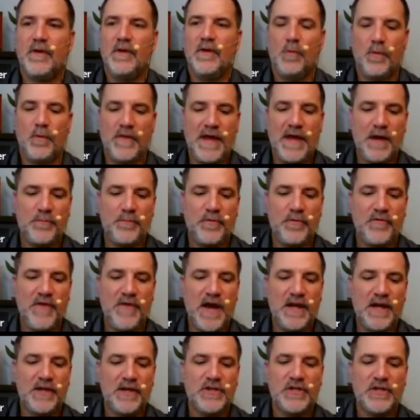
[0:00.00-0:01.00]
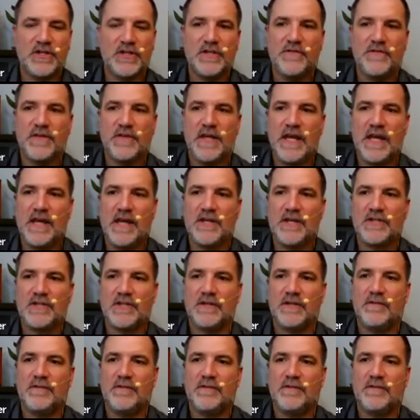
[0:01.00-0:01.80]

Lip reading: without providing justification,